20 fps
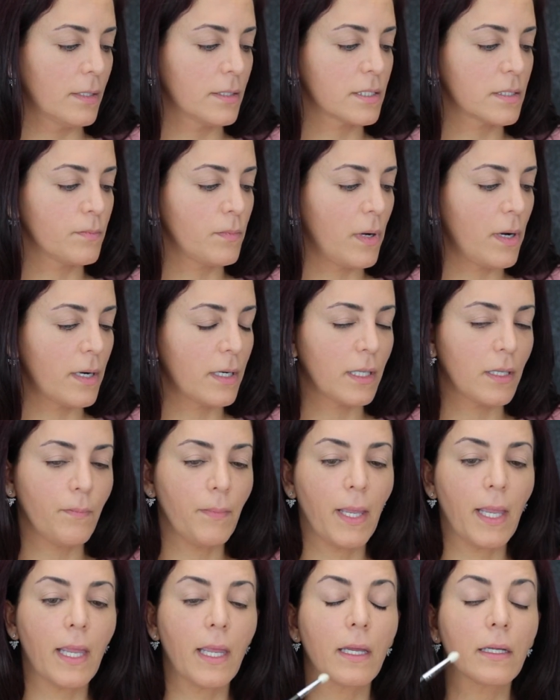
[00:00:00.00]
Smarty
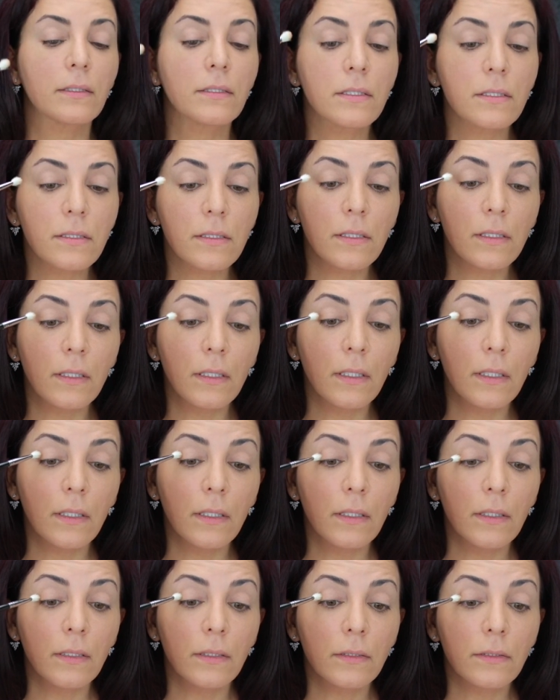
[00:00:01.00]
Pants
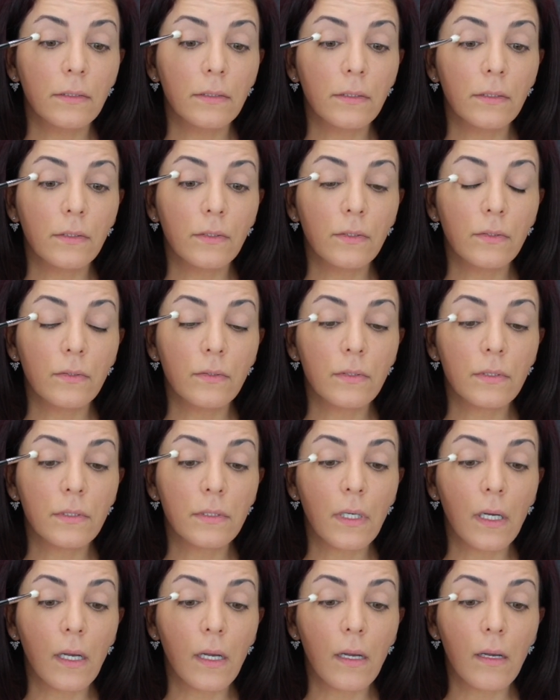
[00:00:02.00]
to do
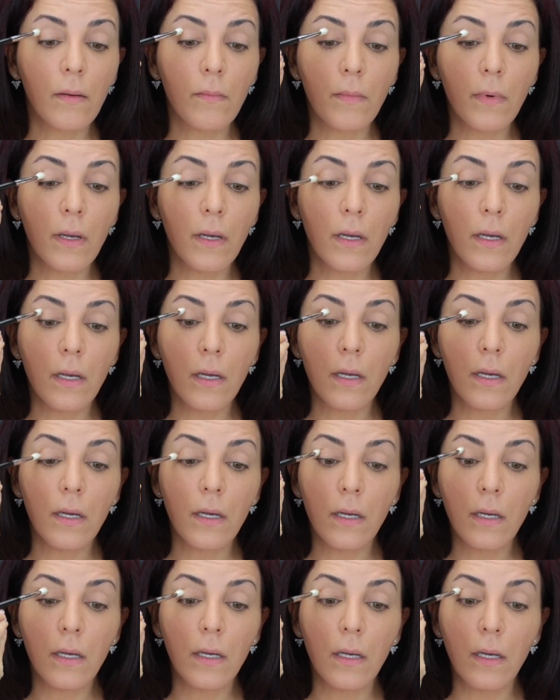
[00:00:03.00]
some
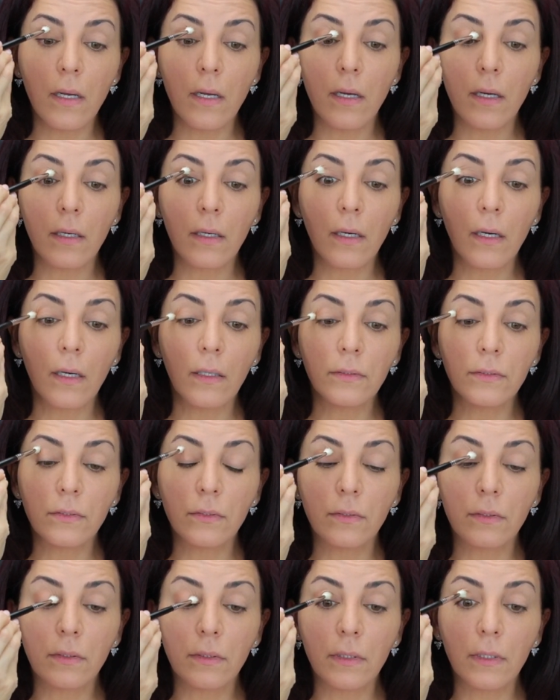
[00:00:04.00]

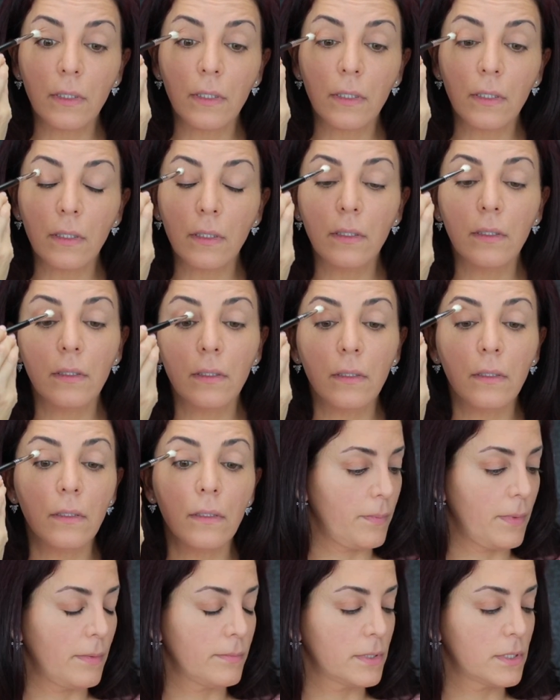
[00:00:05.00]
contouring.
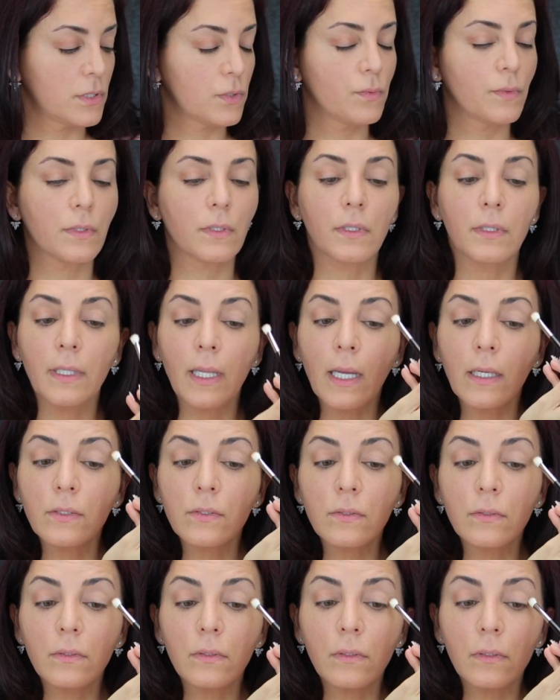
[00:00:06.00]
I'm just doing
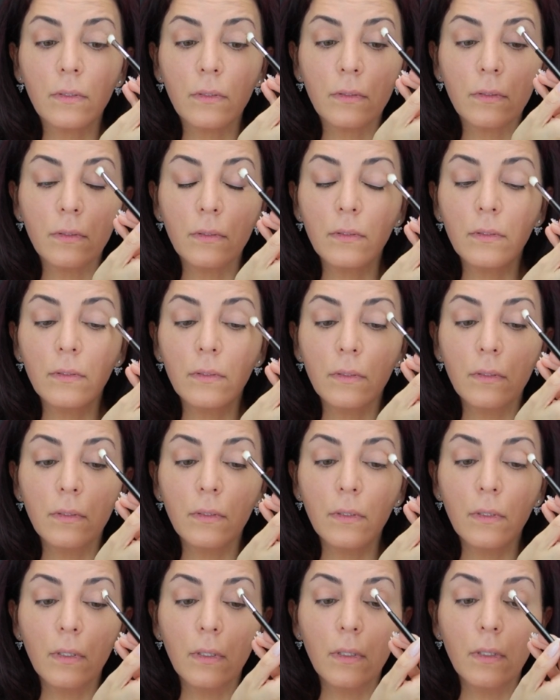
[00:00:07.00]
natural,
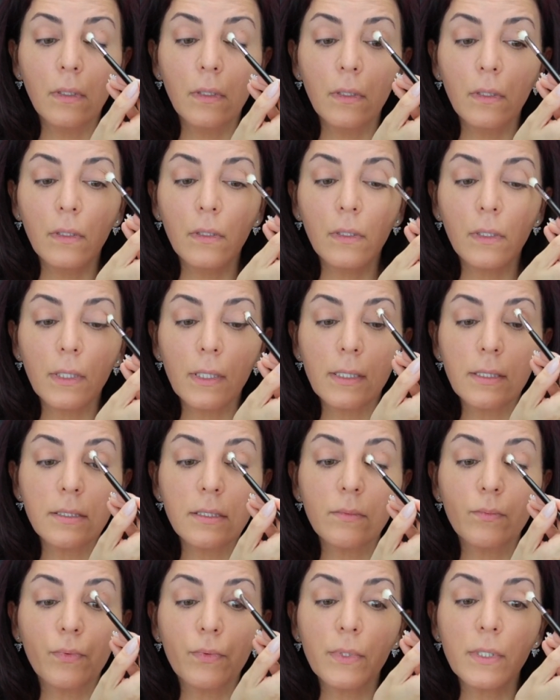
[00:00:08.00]

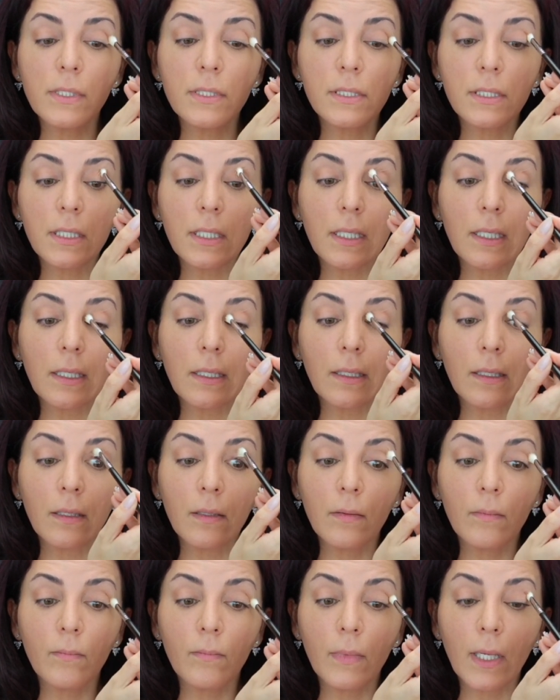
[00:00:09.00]
easy breezy
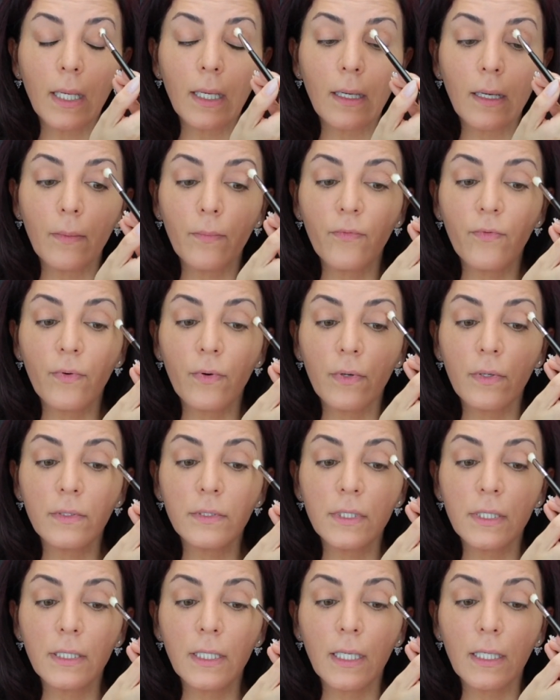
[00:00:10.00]
makeup for
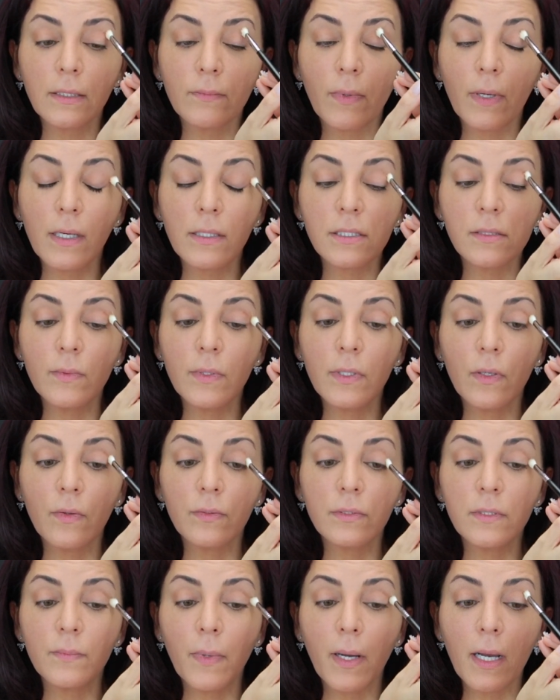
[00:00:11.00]
tonight. Possibly
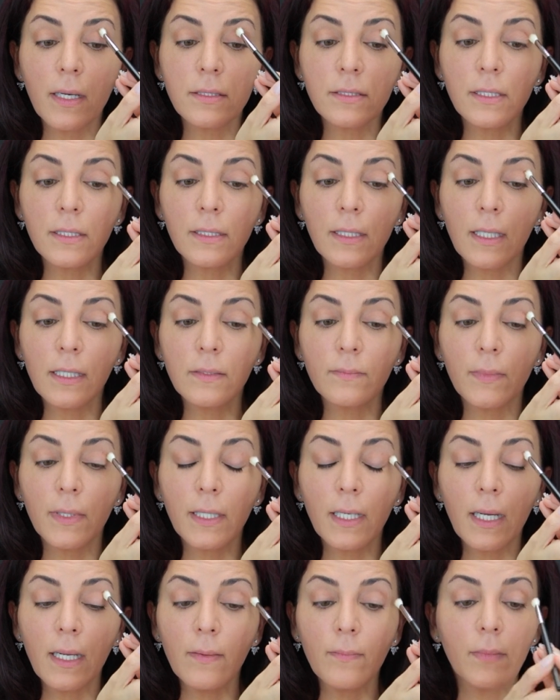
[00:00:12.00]
going to pasta night,
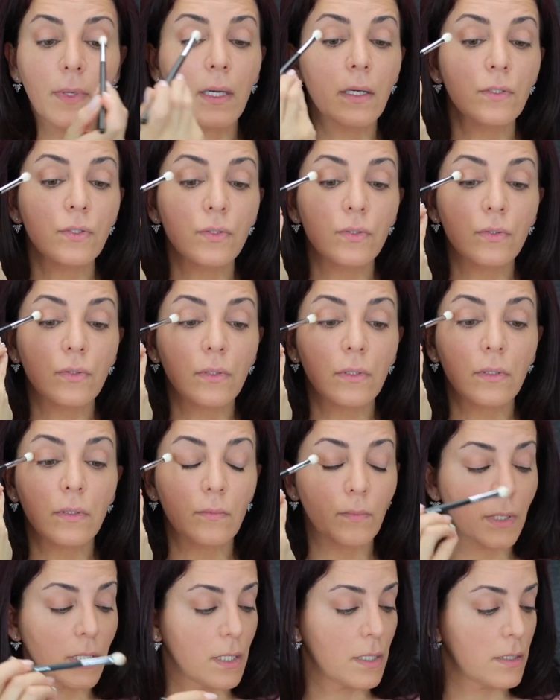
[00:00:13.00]
but I'm not
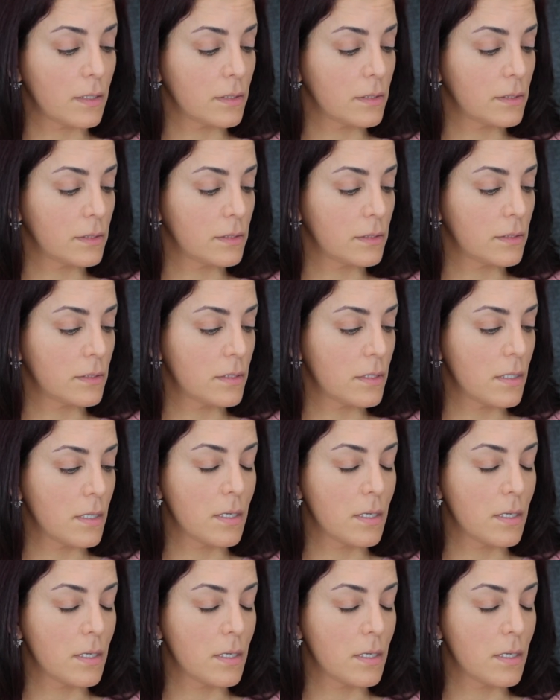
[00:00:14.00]
sure because